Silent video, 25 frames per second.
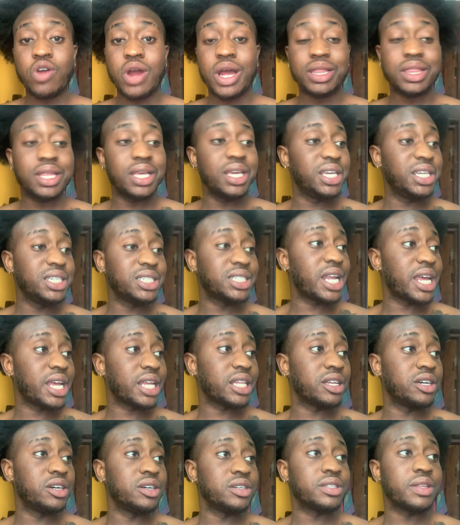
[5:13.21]
I think he's like
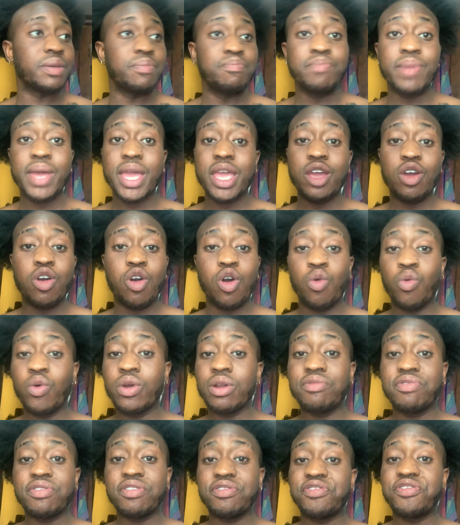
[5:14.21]
the, the mayor or
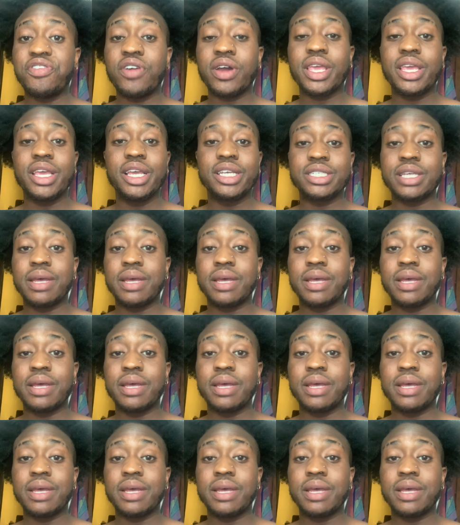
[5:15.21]
whatever the fuck he is,